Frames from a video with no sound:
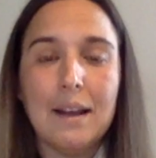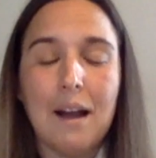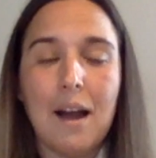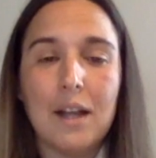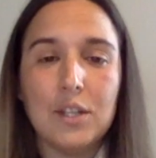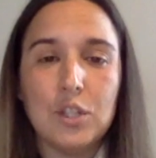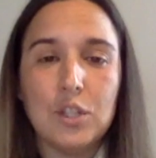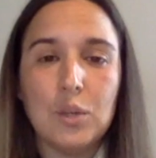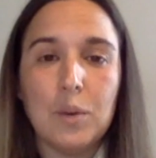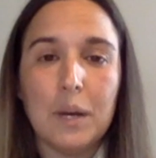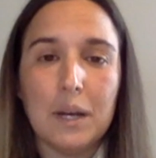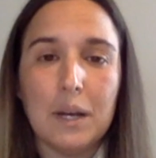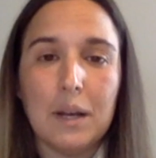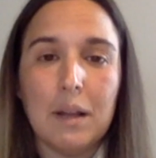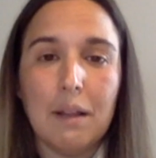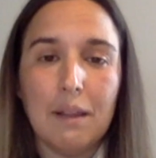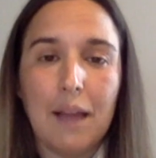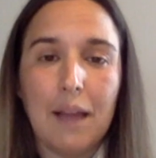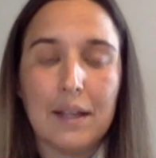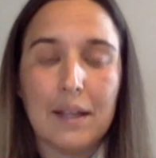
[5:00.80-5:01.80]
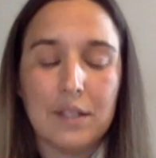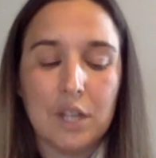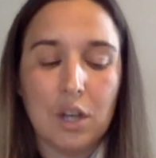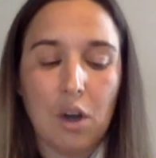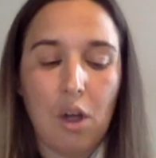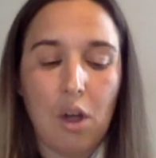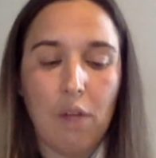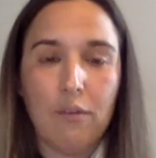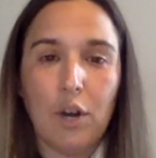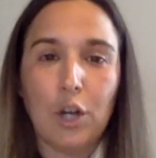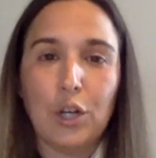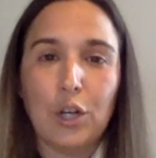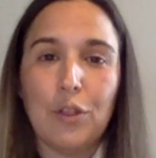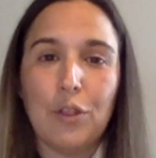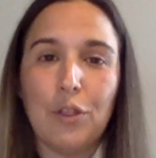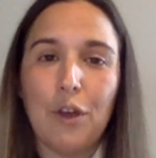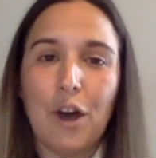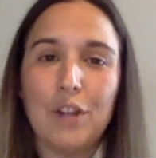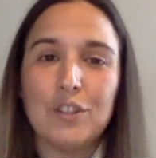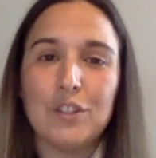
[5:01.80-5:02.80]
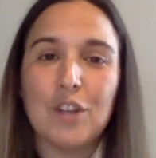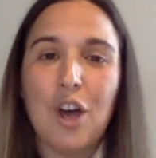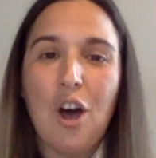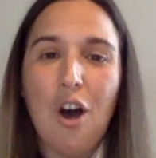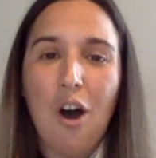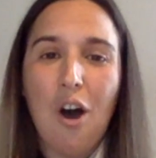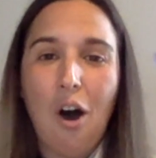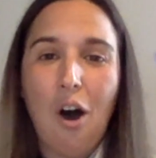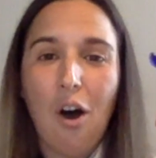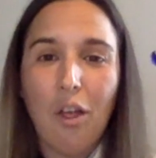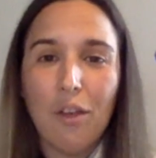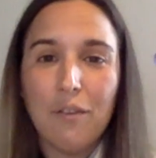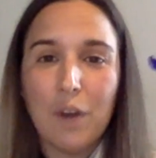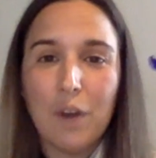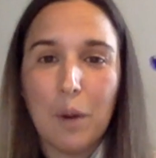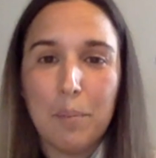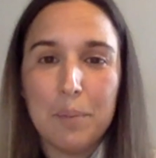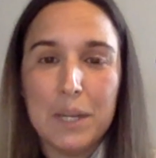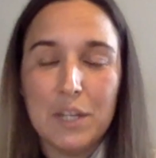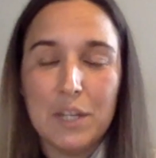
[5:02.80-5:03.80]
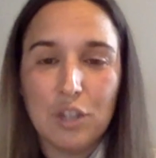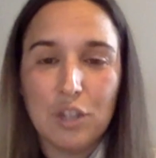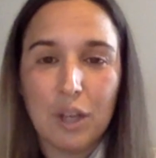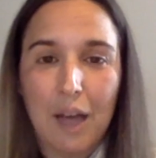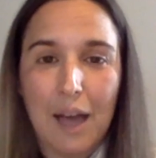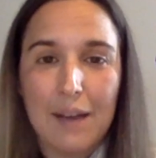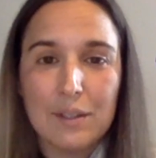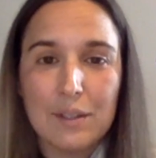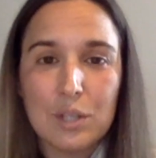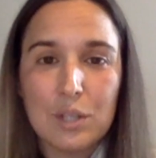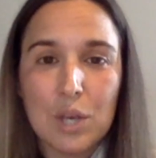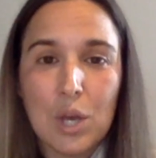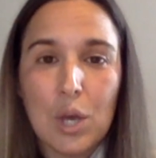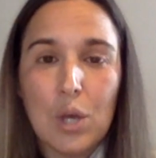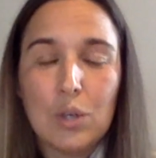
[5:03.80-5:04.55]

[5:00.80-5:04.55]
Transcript: on to and collecting all of our good thoughts, all of our beach glass.